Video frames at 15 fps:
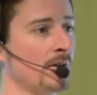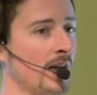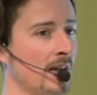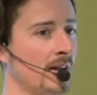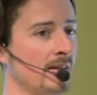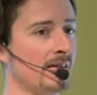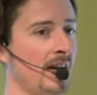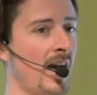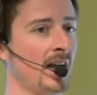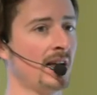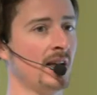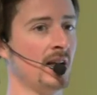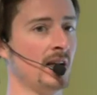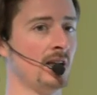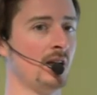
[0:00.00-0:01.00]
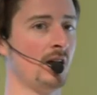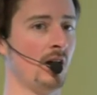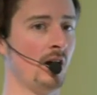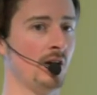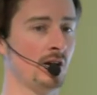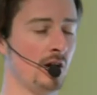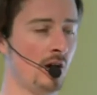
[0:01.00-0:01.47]
You can design
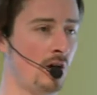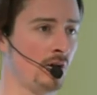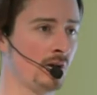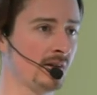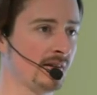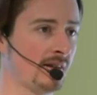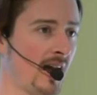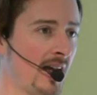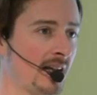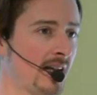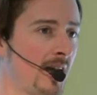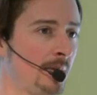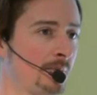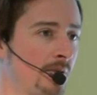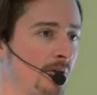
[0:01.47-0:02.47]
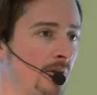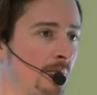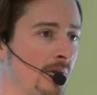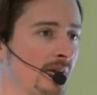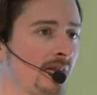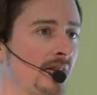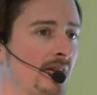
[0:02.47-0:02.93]
your, your own startup, your
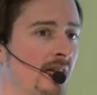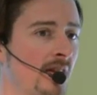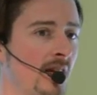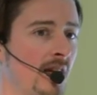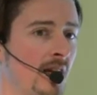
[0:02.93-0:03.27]
business,